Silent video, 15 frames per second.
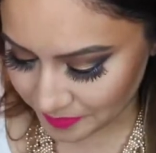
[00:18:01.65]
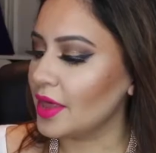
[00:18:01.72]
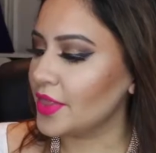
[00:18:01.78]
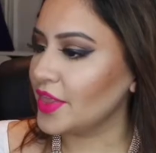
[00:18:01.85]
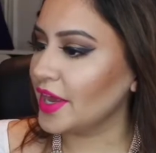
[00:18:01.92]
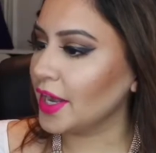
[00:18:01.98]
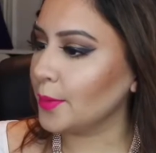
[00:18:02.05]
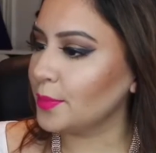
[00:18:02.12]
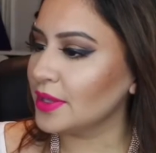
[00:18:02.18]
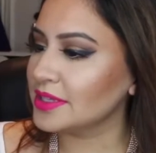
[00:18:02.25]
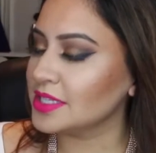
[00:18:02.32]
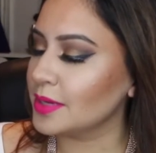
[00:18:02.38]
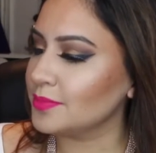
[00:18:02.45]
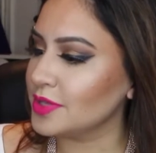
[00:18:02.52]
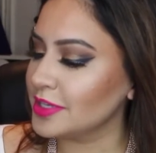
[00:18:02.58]
Then I picked
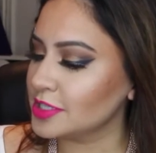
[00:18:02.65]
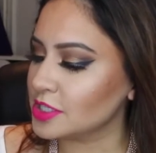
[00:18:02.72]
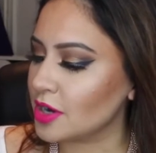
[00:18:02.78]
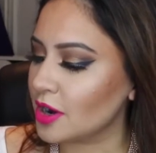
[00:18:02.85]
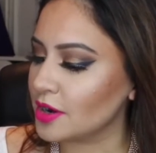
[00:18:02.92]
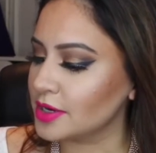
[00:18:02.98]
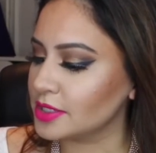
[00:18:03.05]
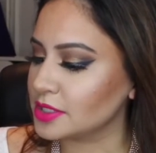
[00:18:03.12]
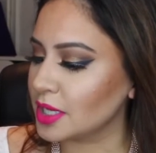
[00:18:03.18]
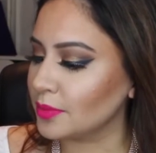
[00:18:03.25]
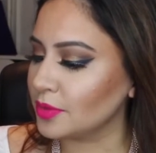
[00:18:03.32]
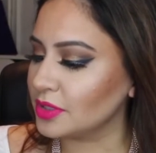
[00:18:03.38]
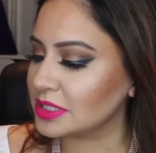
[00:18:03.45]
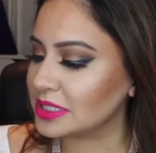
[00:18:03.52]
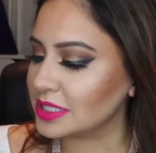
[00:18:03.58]
up the Tarte
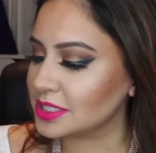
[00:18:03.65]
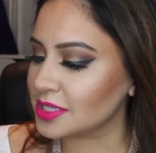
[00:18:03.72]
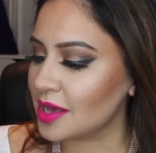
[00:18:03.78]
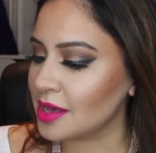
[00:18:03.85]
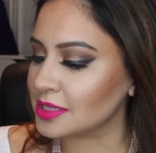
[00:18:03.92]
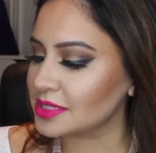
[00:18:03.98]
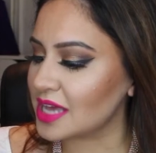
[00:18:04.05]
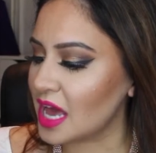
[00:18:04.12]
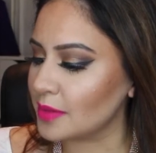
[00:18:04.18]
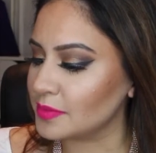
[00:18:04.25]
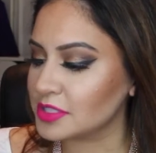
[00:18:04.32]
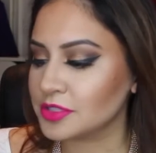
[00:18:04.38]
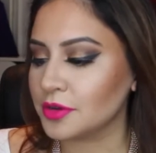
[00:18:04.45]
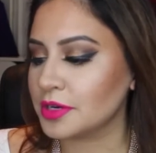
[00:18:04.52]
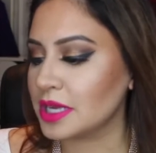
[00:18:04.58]
Double Detox
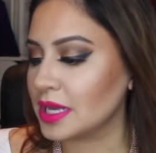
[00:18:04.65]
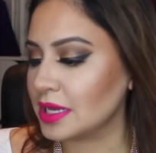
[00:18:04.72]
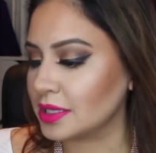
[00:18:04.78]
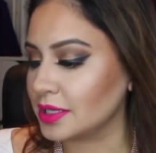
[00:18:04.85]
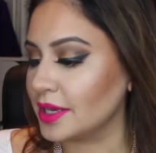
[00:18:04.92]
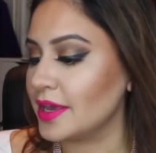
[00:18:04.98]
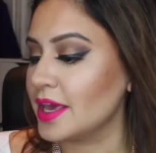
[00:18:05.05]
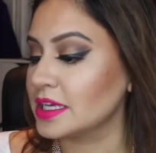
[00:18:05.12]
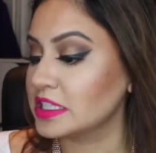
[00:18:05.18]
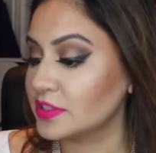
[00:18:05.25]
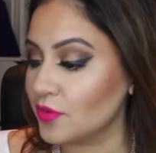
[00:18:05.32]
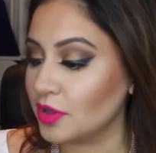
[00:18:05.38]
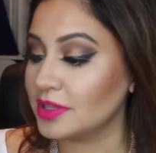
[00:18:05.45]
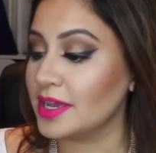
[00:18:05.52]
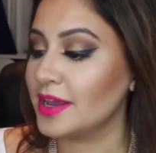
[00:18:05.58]
Amazonian Clay
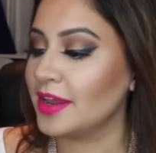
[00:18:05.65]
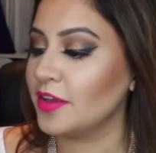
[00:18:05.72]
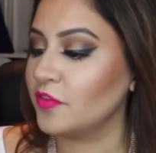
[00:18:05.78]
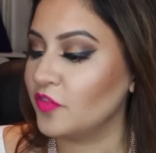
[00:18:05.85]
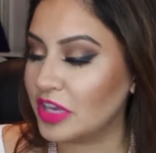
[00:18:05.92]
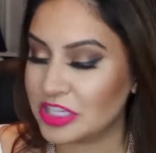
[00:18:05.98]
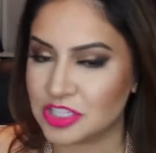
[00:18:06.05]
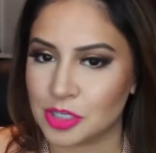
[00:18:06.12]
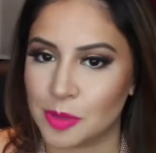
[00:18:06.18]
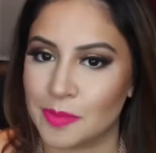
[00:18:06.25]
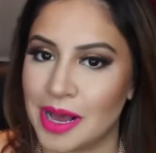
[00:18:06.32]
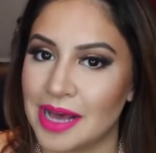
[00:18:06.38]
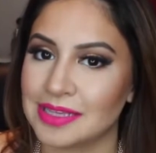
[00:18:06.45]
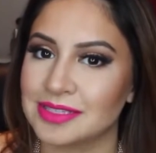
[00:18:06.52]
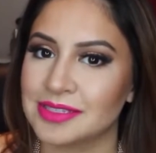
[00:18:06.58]
Exfoliating Facial
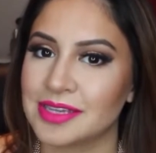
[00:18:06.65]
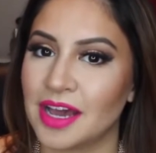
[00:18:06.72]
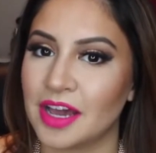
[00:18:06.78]
Mask.